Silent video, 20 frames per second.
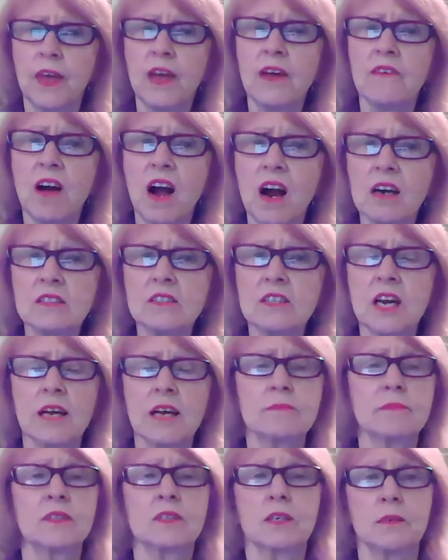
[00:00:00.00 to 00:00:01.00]
They have a hard
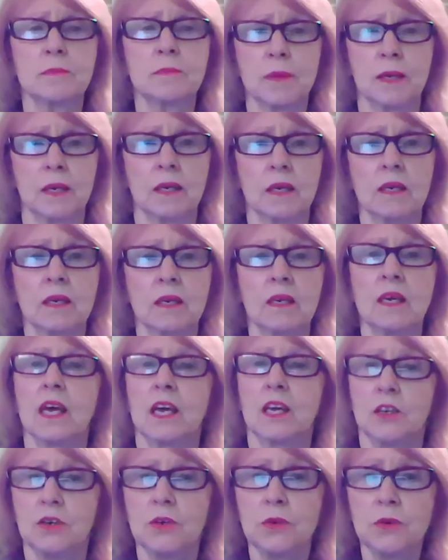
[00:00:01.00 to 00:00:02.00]
time sleeping.
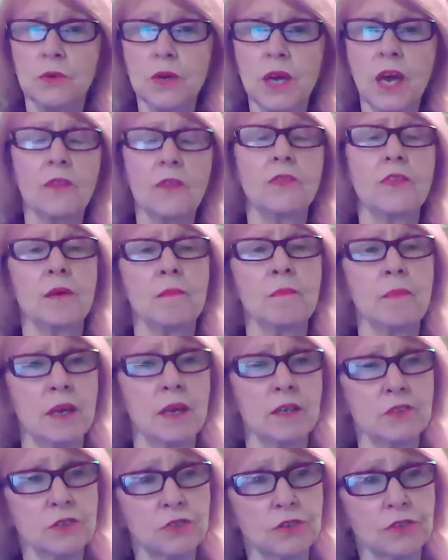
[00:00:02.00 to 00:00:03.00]
You get them
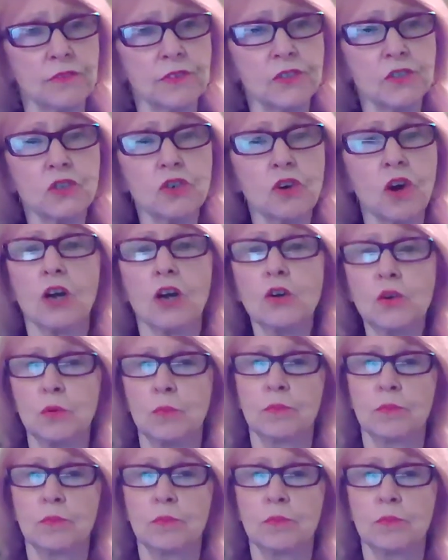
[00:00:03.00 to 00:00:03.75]
a service dog